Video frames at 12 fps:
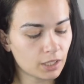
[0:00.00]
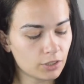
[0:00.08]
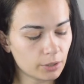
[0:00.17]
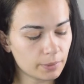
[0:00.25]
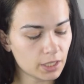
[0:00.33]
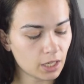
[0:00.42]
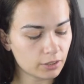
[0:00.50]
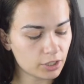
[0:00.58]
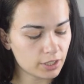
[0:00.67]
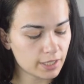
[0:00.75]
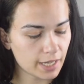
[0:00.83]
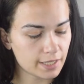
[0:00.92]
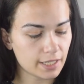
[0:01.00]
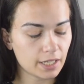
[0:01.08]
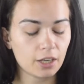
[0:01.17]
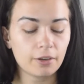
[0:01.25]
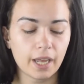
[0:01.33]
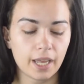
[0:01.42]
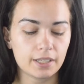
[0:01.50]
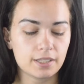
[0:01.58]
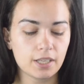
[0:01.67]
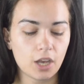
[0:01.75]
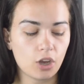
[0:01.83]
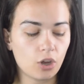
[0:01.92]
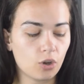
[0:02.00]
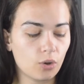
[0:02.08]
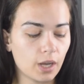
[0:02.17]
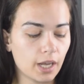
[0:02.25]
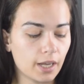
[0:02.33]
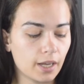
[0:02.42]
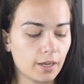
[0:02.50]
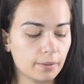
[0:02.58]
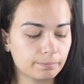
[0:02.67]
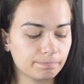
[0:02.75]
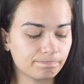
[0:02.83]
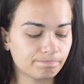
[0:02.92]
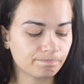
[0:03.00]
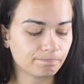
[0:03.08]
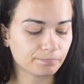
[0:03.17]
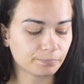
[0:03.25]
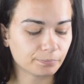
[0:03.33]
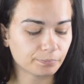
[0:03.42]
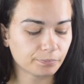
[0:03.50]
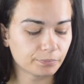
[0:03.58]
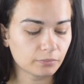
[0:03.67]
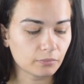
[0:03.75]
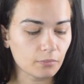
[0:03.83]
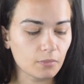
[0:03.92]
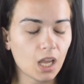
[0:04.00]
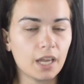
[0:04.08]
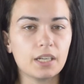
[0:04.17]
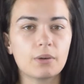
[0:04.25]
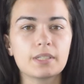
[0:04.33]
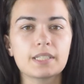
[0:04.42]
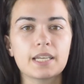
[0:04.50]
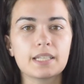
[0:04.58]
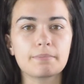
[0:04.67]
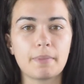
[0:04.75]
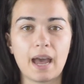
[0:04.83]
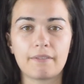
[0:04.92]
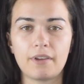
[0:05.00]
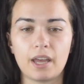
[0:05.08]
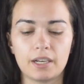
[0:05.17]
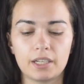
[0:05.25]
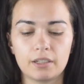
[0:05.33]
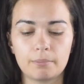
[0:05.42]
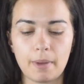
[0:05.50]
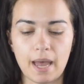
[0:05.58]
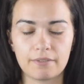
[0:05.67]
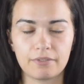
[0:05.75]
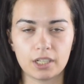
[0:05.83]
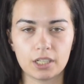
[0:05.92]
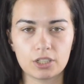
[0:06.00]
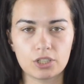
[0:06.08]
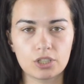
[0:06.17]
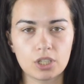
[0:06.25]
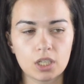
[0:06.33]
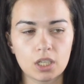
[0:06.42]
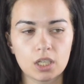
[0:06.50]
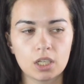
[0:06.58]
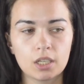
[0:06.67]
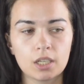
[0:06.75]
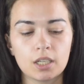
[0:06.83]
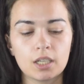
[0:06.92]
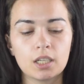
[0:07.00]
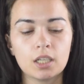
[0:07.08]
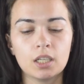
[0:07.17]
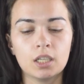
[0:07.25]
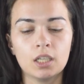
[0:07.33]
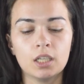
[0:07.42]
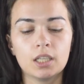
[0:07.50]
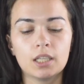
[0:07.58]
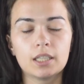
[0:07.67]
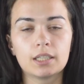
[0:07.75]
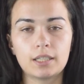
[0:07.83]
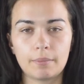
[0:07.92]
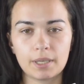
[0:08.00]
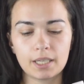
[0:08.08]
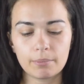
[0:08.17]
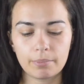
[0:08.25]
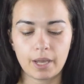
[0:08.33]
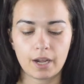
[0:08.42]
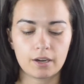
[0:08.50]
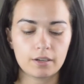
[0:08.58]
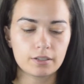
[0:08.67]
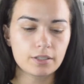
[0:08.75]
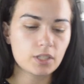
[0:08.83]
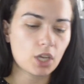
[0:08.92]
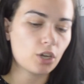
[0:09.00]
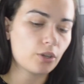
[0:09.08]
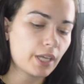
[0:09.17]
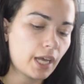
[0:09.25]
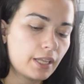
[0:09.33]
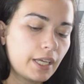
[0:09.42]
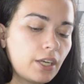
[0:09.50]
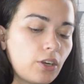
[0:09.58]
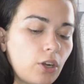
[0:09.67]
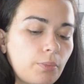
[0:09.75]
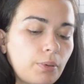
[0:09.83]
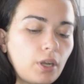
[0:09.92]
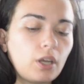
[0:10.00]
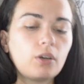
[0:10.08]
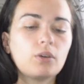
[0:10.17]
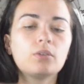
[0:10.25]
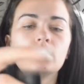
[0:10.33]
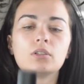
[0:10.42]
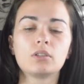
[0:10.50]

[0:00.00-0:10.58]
Dermatologist tested. Okay, so I know it says matte finish. Let me compare. So the LA Girl Pro,